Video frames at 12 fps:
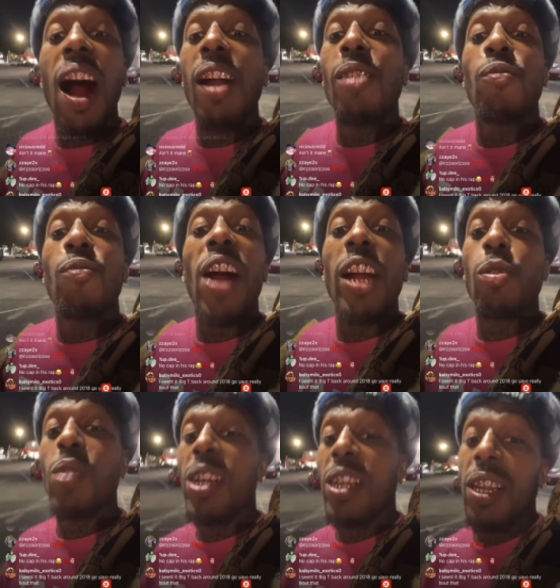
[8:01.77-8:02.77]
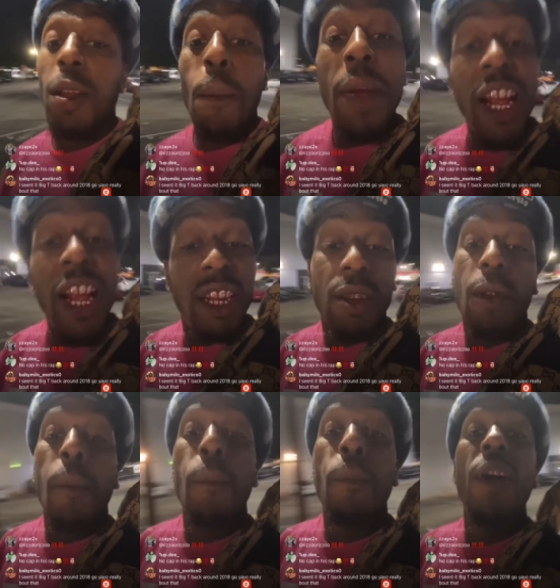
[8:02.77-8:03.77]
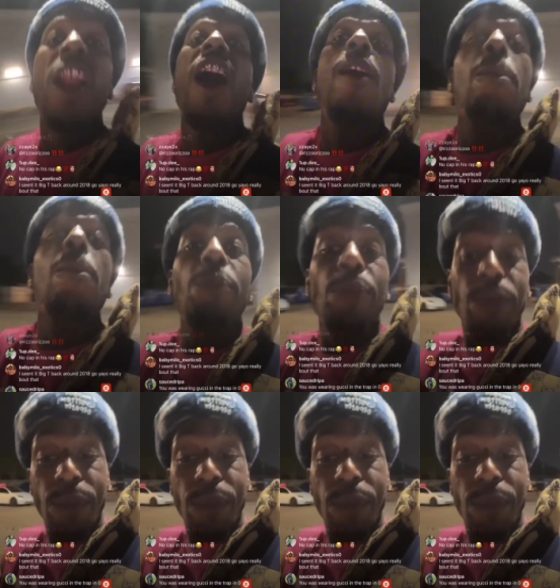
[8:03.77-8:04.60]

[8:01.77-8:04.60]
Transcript: All them fights weak in the bitch. Put up.